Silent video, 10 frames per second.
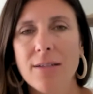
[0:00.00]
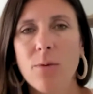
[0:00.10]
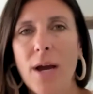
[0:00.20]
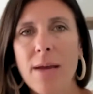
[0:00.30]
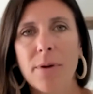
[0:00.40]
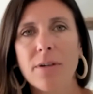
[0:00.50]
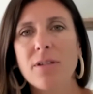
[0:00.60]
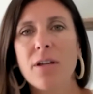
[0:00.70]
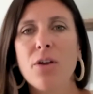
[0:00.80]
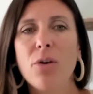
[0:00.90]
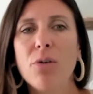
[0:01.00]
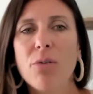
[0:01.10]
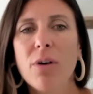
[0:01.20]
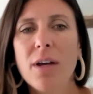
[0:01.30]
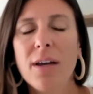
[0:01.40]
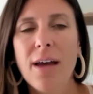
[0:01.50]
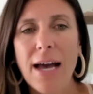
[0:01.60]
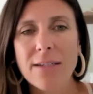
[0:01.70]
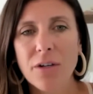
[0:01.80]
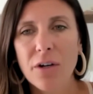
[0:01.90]
white person who
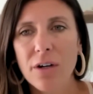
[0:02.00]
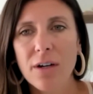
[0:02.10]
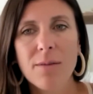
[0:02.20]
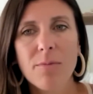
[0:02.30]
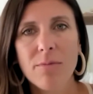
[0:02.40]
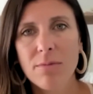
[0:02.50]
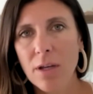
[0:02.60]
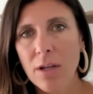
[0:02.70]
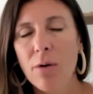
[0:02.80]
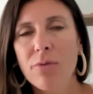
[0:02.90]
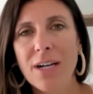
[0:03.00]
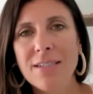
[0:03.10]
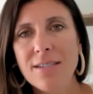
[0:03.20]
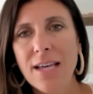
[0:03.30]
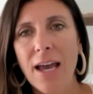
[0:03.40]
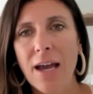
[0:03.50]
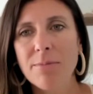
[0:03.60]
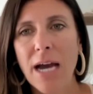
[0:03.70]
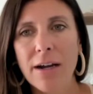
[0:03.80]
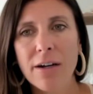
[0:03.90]
has heard, you know, friends say, I'm
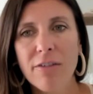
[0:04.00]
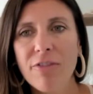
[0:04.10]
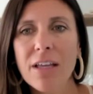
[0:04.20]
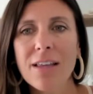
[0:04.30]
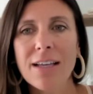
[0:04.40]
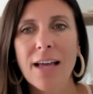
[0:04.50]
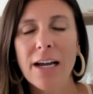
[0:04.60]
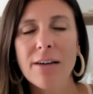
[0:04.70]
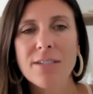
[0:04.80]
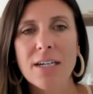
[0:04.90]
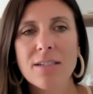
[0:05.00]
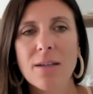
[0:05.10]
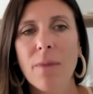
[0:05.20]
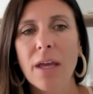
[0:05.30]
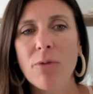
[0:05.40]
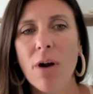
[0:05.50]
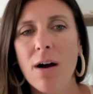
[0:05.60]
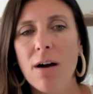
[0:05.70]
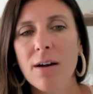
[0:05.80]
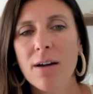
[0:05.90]
tired of feeling like I've done something
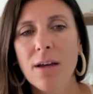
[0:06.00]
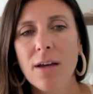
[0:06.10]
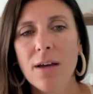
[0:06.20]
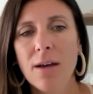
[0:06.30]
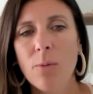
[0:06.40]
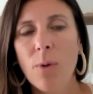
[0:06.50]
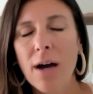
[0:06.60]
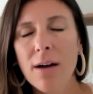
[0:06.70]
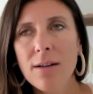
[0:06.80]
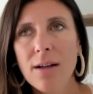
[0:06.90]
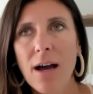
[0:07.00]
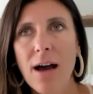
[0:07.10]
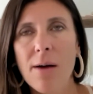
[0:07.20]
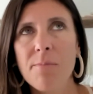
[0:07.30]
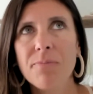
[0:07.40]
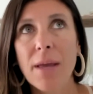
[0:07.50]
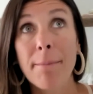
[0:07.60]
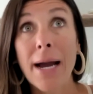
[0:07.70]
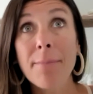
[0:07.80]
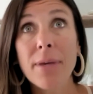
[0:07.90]
wrong. Well, it
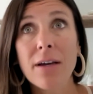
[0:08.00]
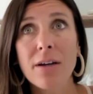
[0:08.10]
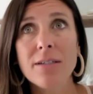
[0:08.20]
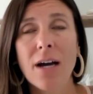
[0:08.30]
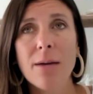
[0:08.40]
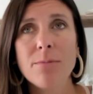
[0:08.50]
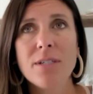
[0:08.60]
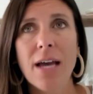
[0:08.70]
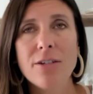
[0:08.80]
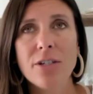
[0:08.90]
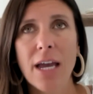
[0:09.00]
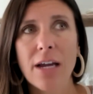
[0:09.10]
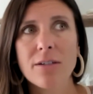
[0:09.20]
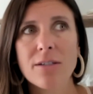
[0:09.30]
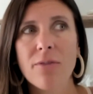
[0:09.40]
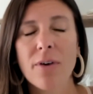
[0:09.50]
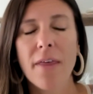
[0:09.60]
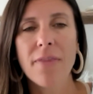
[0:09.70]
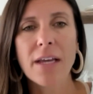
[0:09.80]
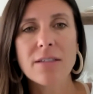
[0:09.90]
might be a good time to educate yourself on
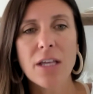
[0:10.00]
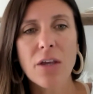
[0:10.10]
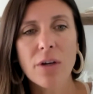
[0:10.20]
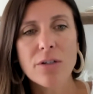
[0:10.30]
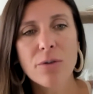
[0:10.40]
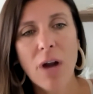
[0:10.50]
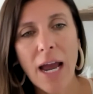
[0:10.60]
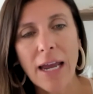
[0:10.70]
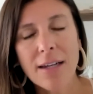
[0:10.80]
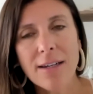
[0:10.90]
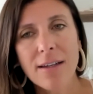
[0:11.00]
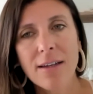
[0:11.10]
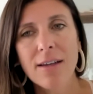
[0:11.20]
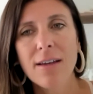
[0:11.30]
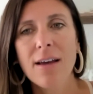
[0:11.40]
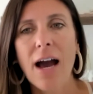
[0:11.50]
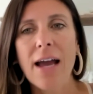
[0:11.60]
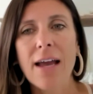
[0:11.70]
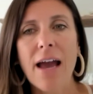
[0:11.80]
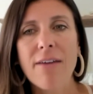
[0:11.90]
the things that you can do right.
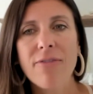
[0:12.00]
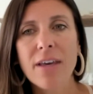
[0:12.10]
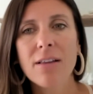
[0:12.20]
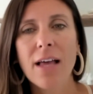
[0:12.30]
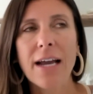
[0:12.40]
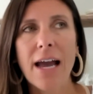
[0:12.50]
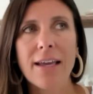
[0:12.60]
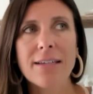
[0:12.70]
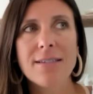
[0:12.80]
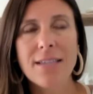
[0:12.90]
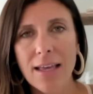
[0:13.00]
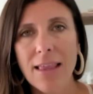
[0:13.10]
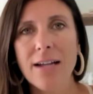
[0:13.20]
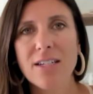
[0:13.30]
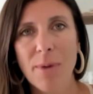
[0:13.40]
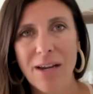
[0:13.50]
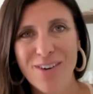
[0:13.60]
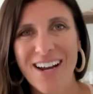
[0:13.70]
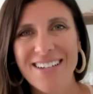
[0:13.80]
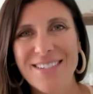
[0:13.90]
I feel like I can say that to my
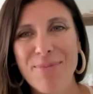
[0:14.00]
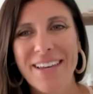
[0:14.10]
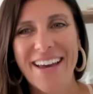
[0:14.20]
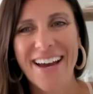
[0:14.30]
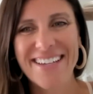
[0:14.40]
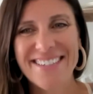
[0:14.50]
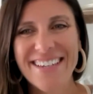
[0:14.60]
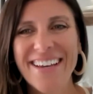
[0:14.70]
friends because